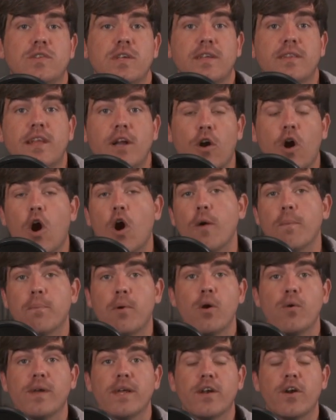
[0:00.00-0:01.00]
they're
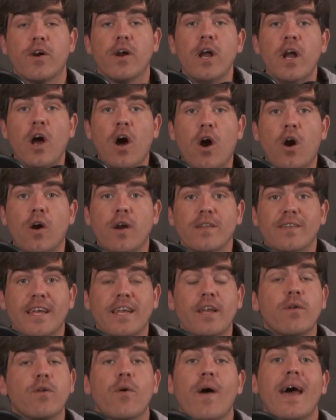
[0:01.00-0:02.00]
heartbroken or they
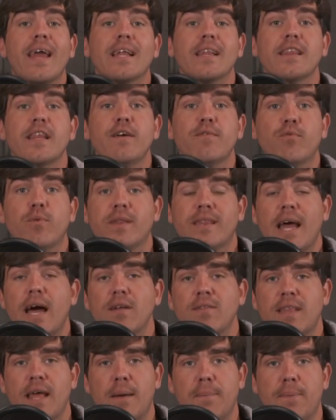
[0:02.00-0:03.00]
don't know how to live
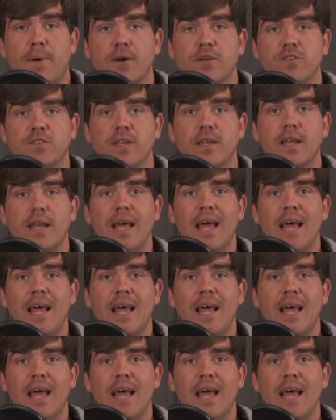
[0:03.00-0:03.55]
without that person.